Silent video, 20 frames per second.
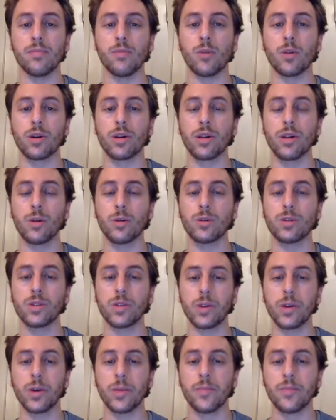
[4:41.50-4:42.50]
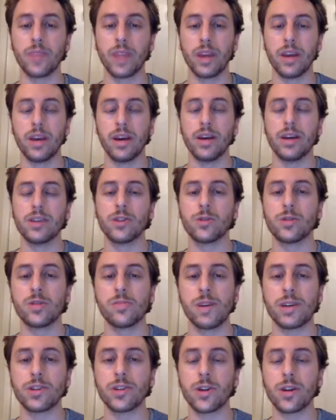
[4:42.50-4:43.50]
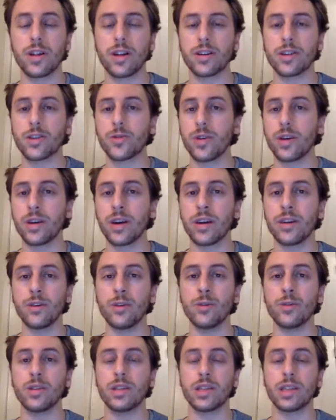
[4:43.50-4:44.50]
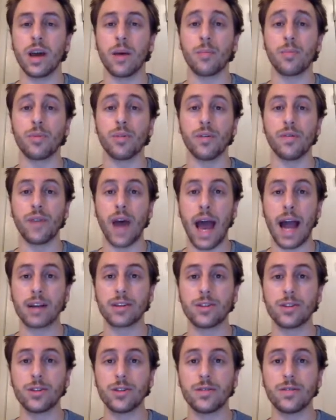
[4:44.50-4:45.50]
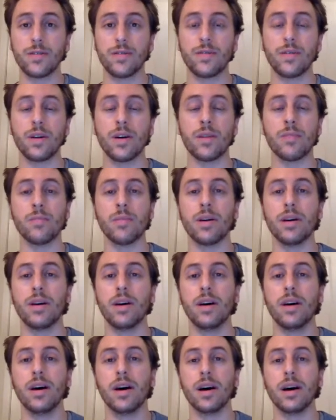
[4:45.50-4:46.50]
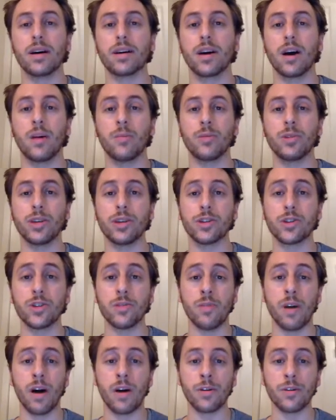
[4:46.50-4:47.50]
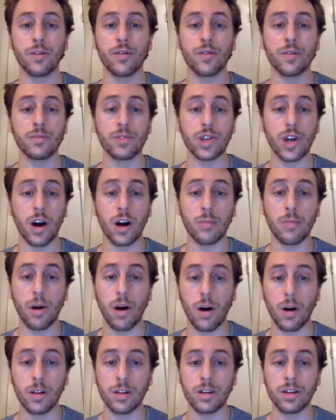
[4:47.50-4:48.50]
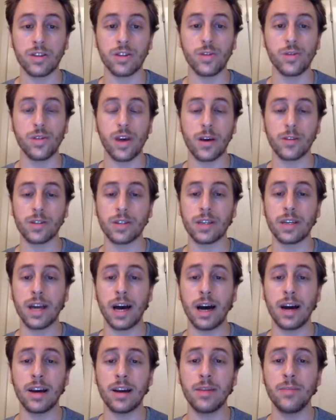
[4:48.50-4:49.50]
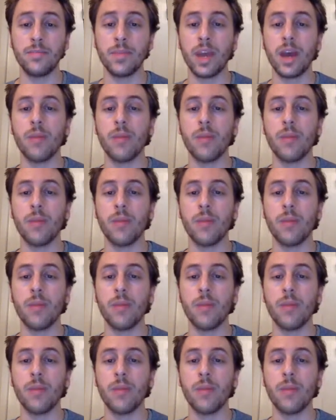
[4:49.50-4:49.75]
more closely. So to measure clustering, I used the temporal factor from a computational model from Sean Paulin in 2009.